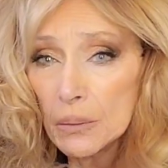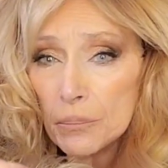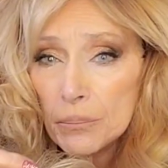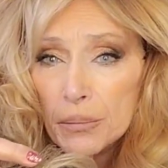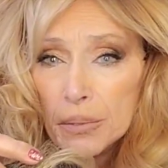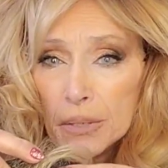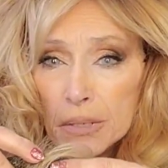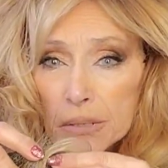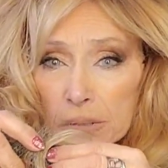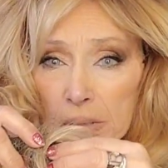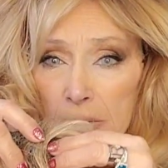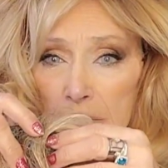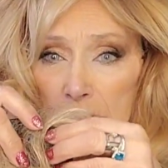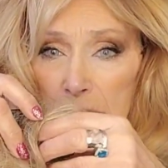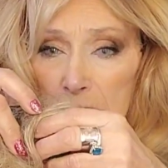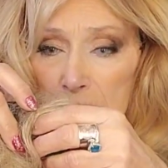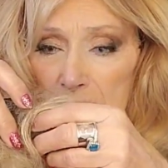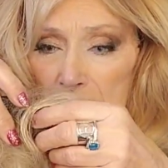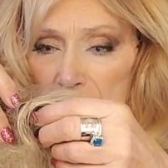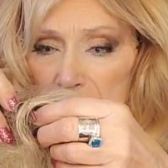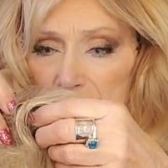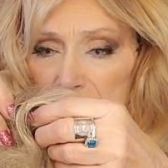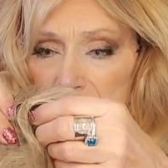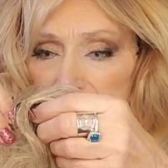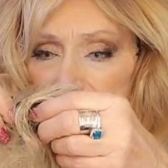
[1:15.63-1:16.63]
But
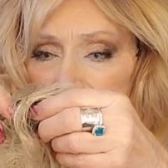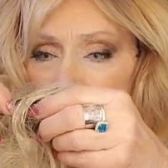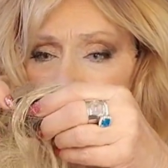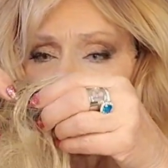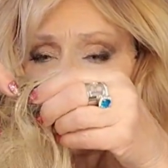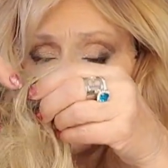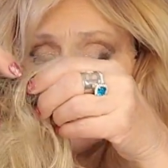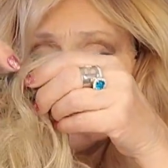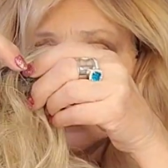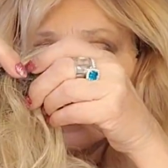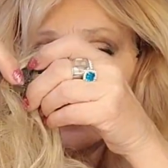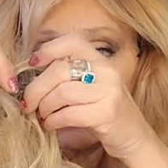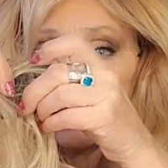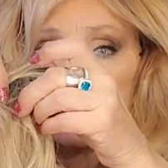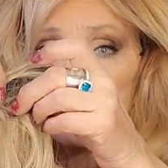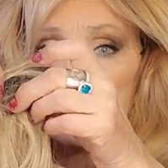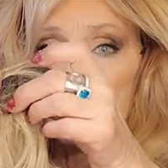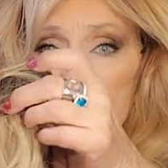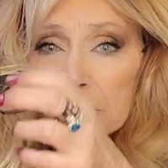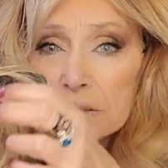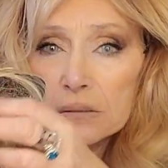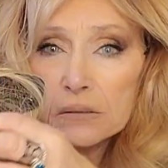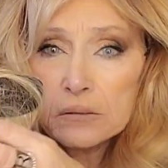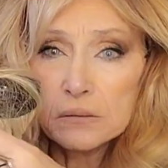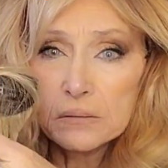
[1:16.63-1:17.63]
this is it.
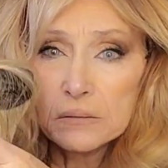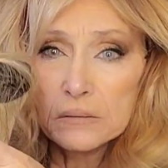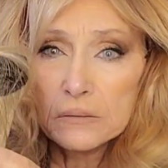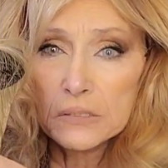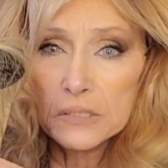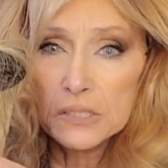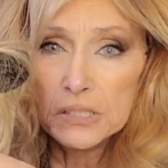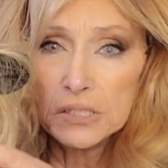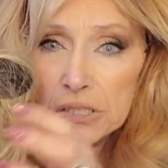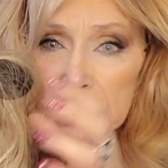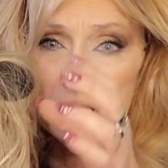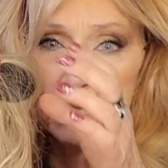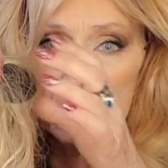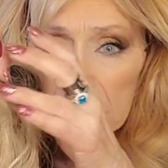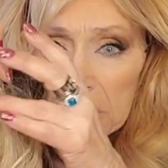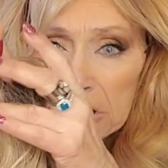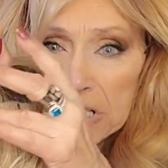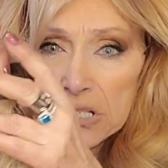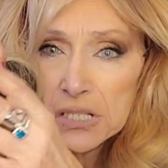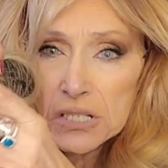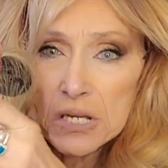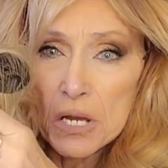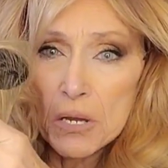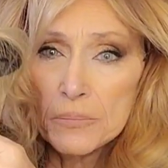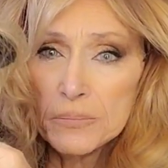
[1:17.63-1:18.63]
It
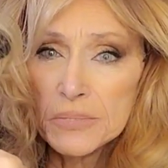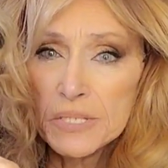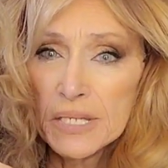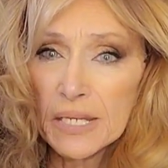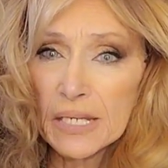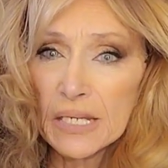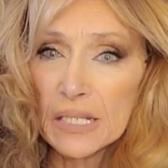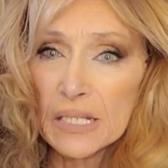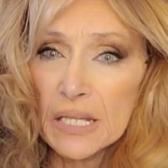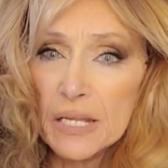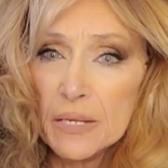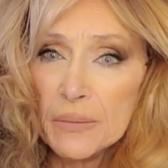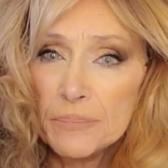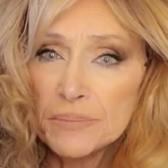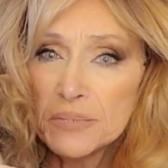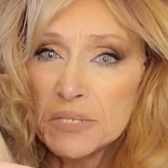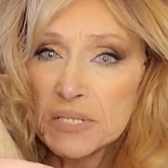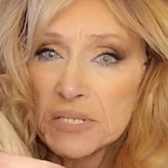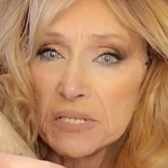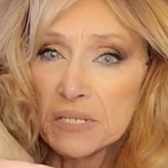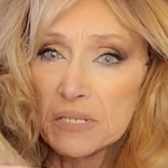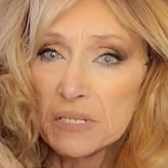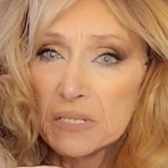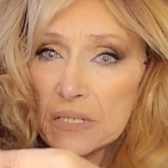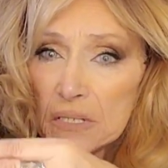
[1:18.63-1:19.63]
just comes in
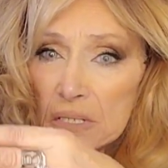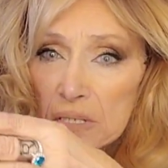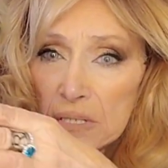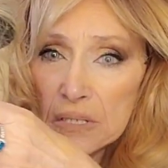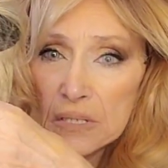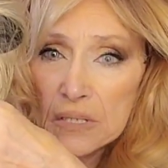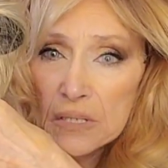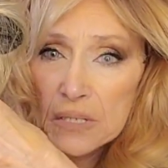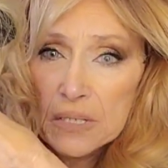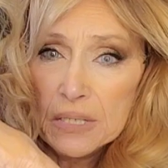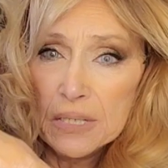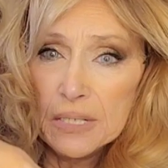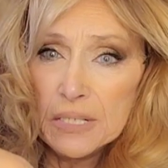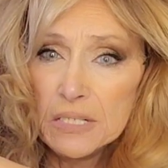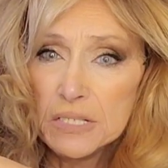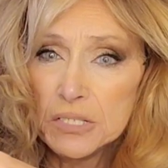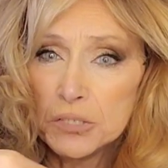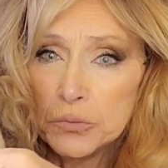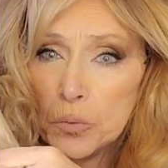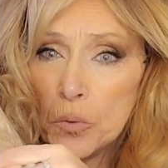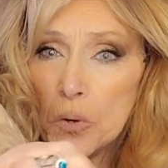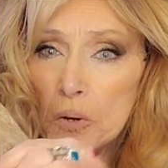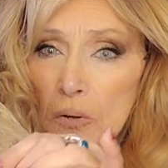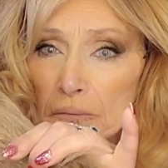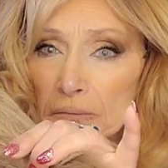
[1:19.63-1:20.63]
clips. And it's
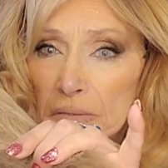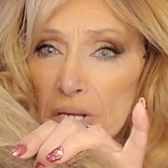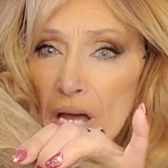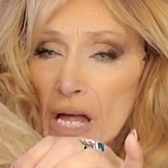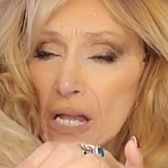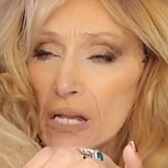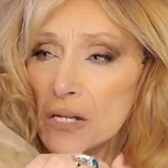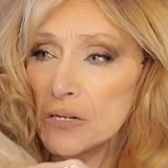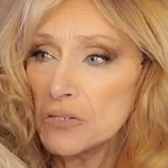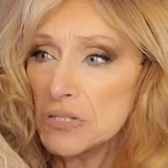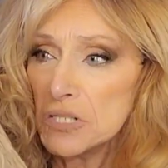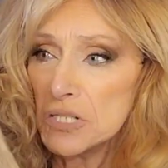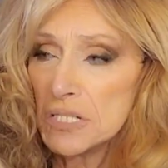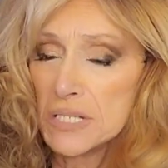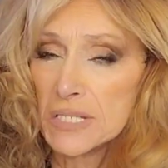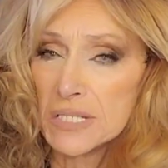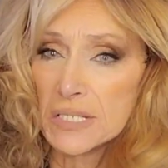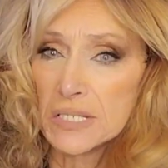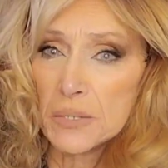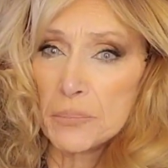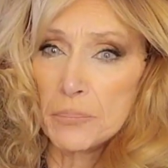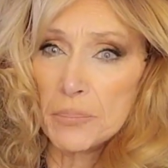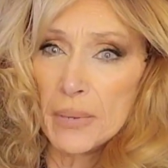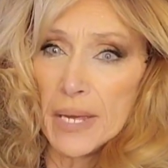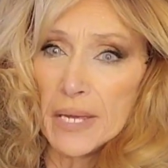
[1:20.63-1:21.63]
$12. This is
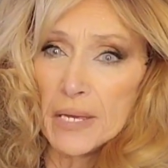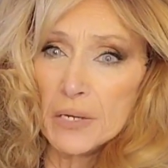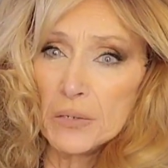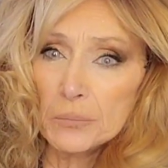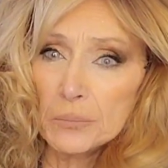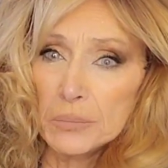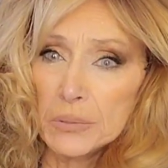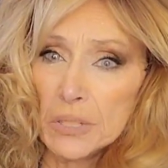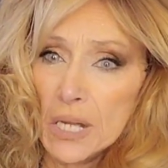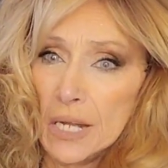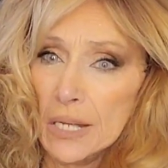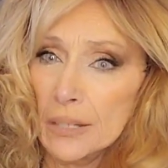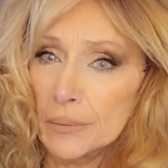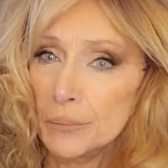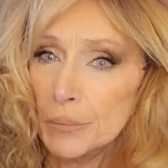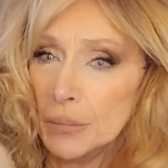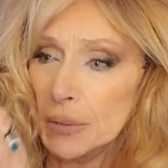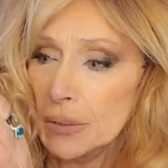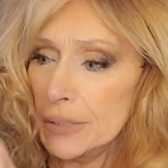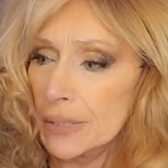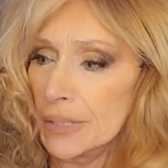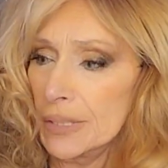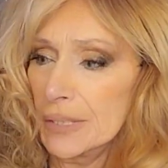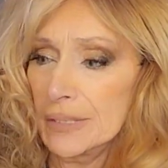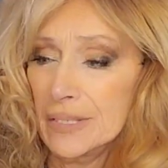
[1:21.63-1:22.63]
the pale blonde
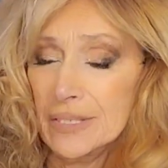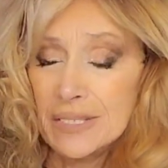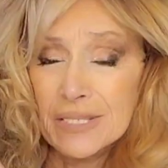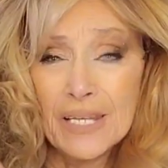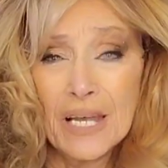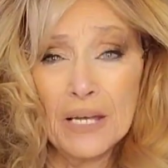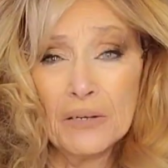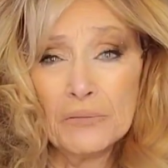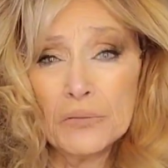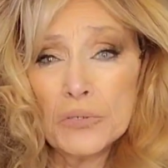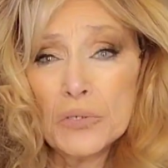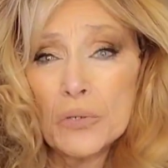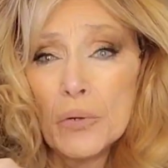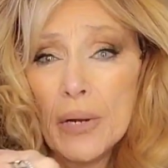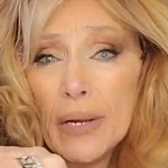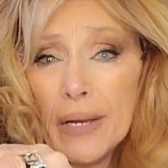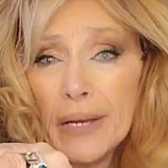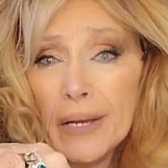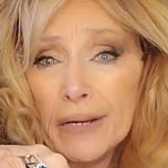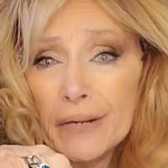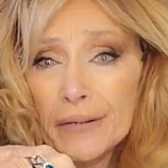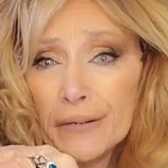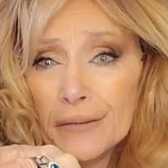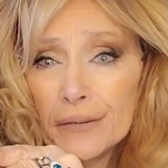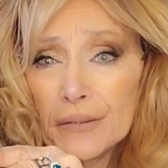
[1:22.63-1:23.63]
one. It's not real
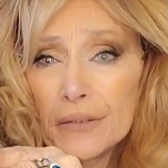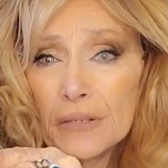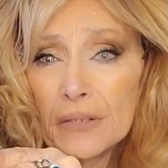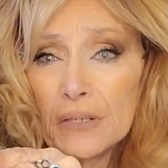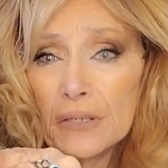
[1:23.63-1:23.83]
hair.